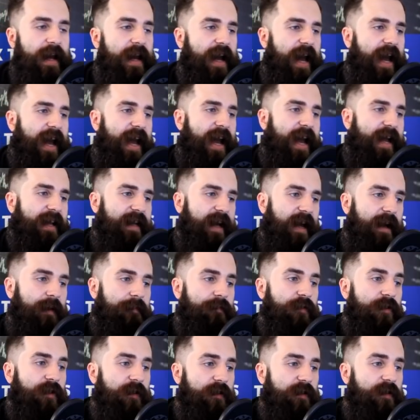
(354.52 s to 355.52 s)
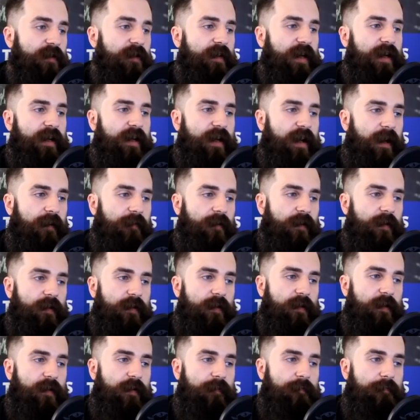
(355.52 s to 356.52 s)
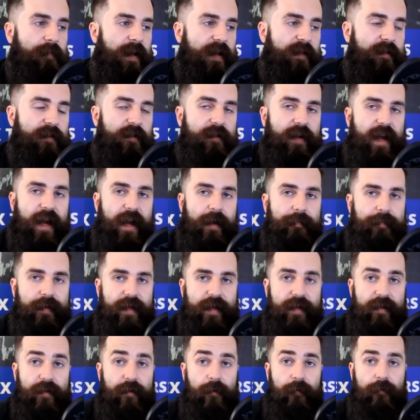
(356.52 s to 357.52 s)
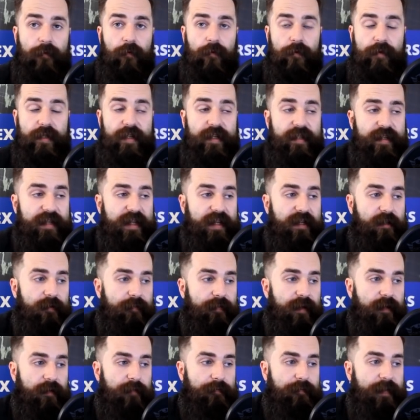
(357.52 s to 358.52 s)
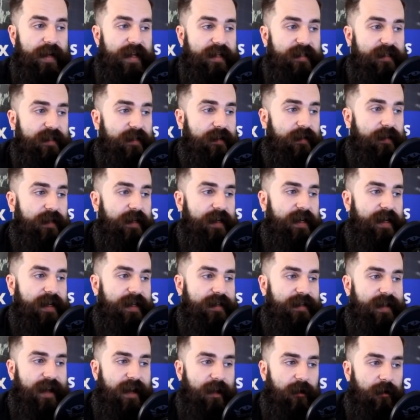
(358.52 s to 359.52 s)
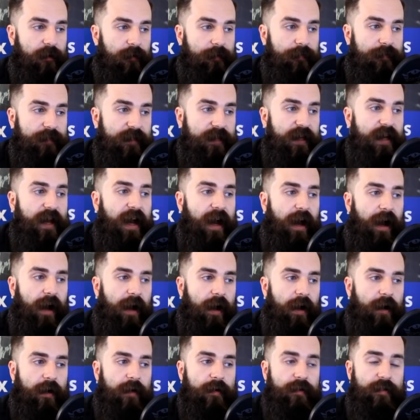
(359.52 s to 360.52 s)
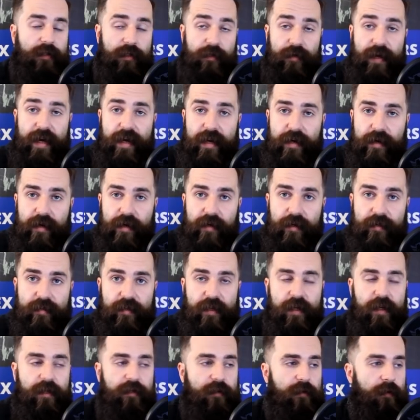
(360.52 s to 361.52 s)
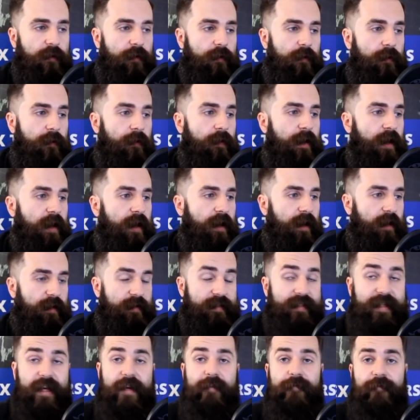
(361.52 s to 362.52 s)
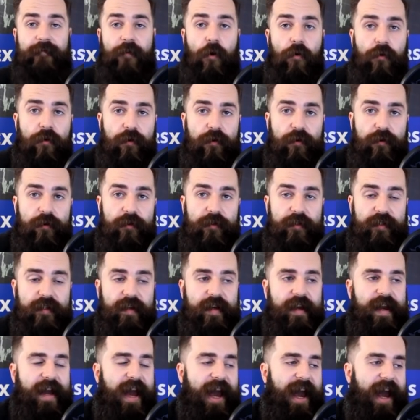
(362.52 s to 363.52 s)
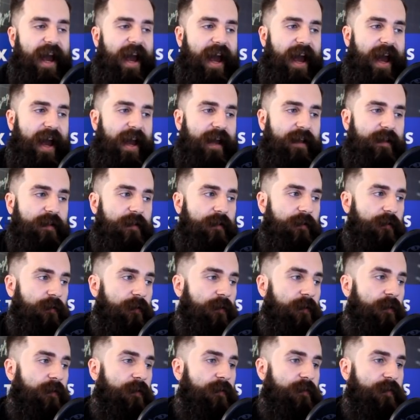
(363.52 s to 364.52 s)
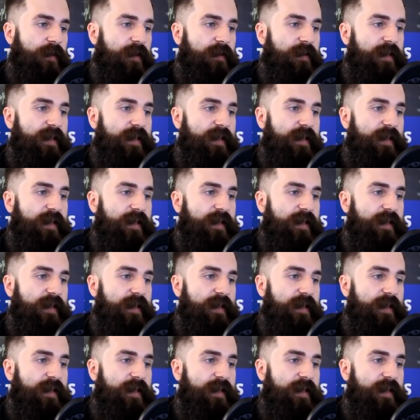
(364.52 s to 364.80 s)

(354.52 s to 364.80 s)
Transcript: and I am not gonna cover the Mentor app in the full detail, but basically it helps our traders to uh, stay focused and to really